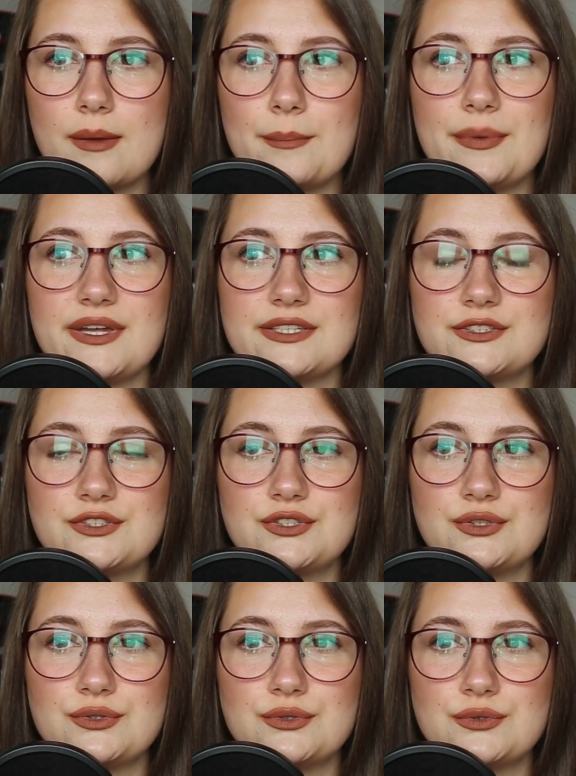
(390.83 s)
but
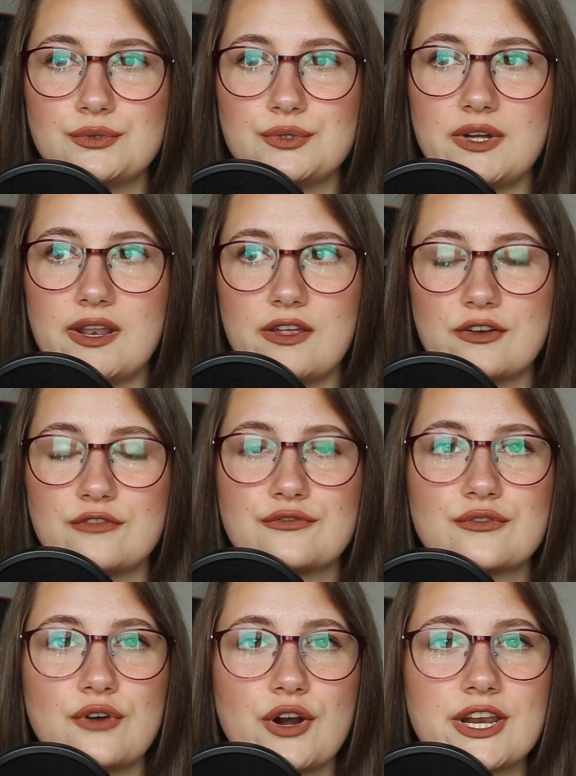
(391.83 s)
to a lot
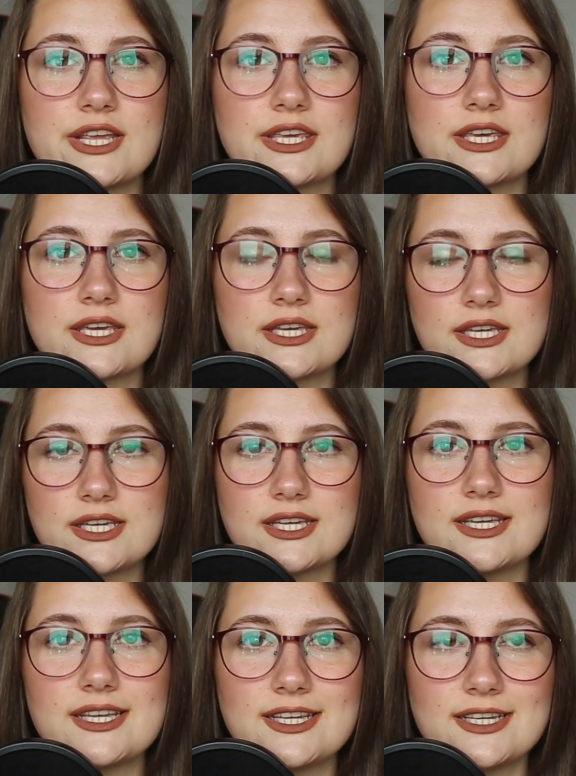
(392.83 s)
of chronic
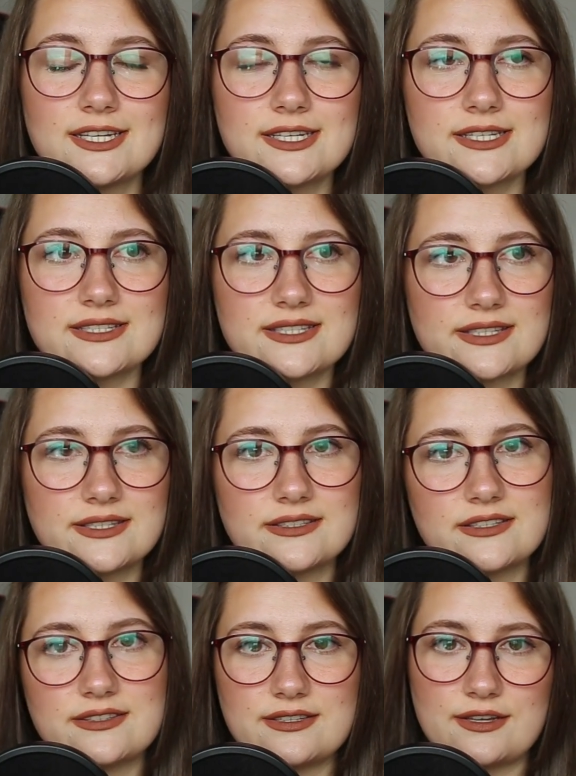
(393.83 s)

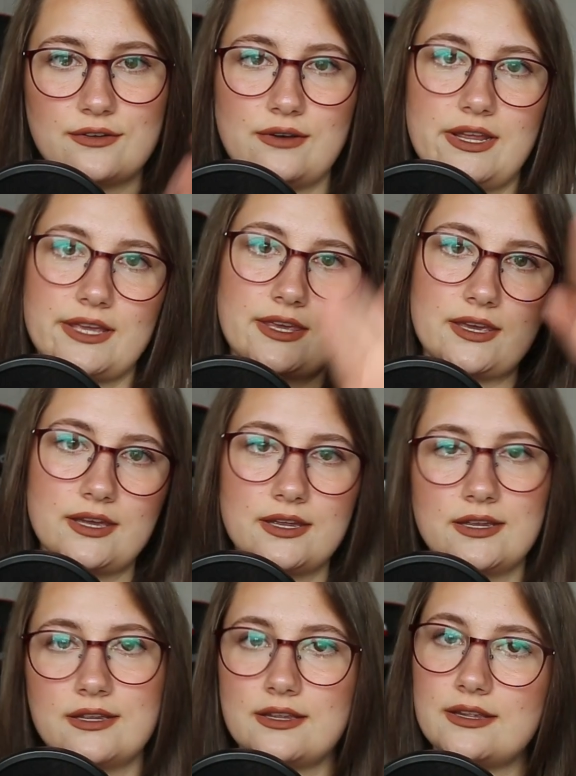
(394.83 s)
sicknesses, they go like
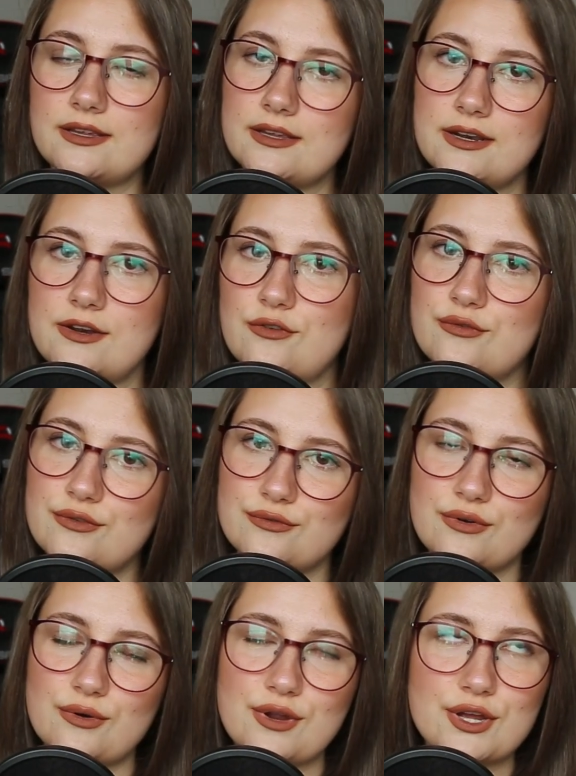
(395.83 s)
a
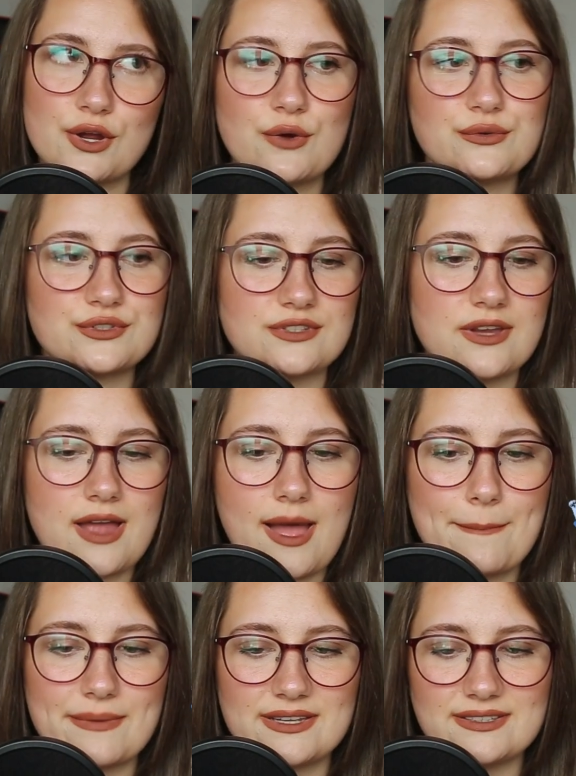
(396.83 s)
roller coaster,
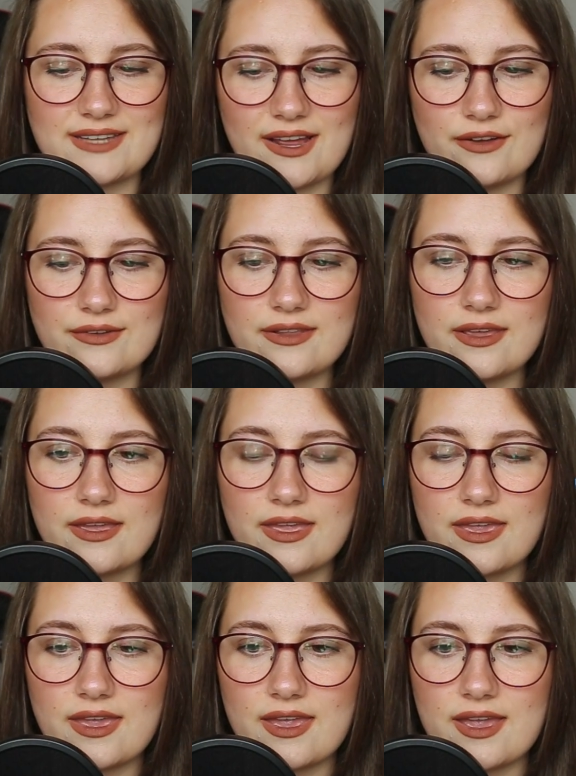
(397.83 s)
up and down.
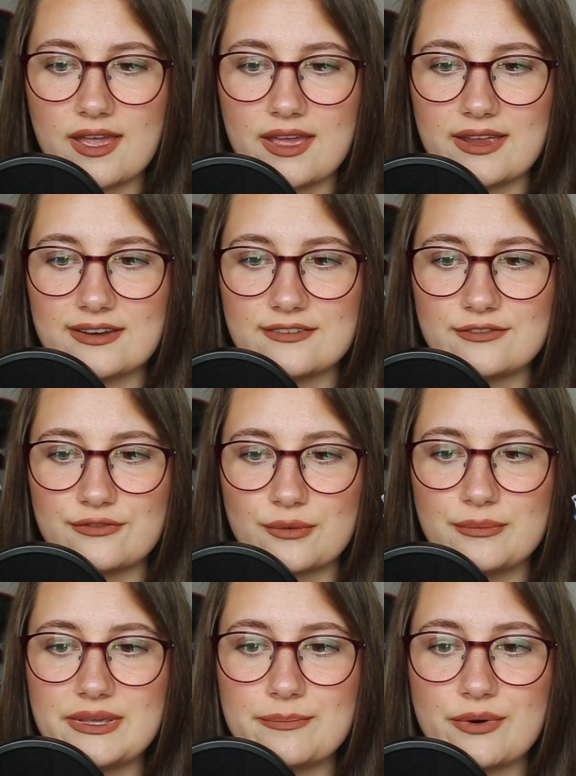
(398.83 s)
And for
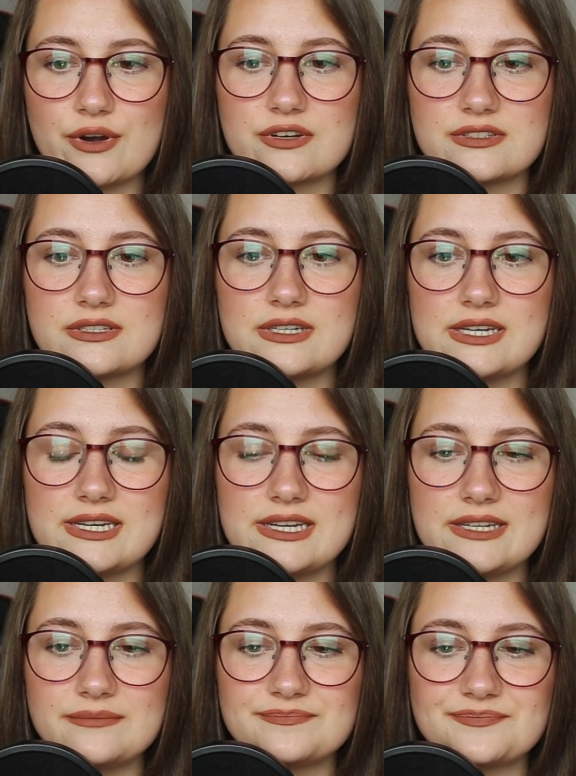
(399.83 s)
me
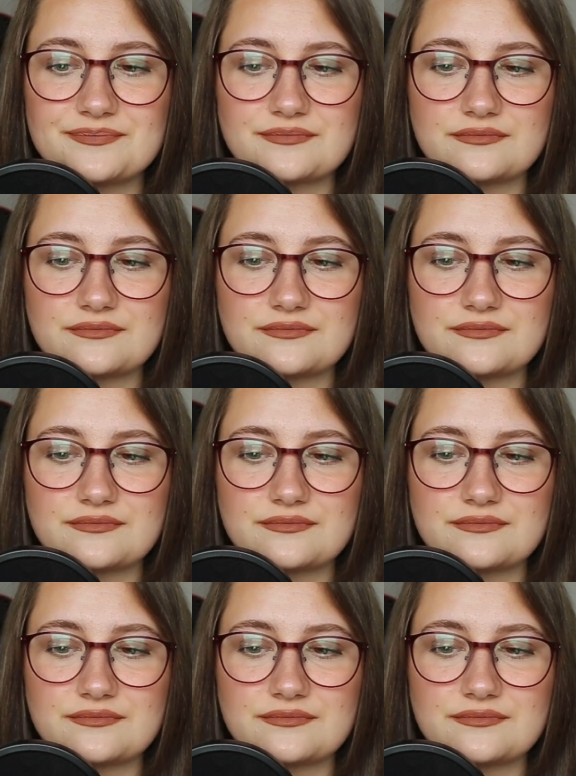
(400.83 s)
personally,